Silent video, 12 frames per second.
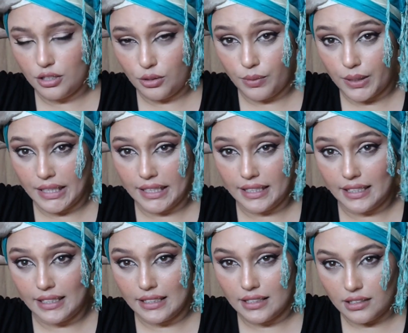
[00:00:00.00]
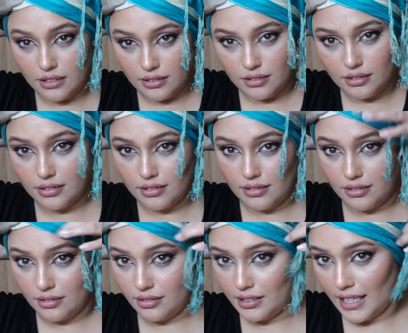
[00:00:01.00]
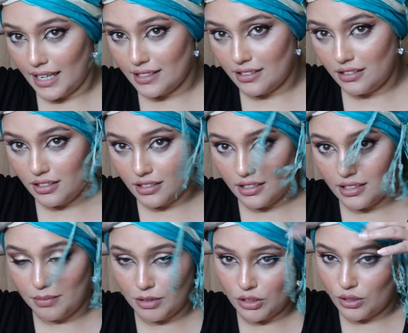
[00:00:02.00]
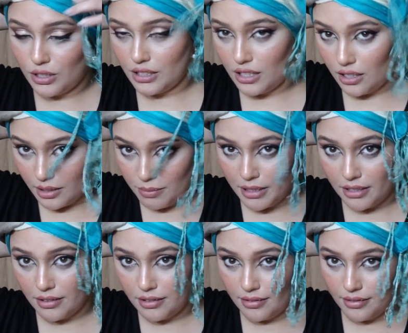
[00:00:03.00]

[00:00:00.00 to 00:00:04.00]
don't worry, these tassels, I'm just going to tuck them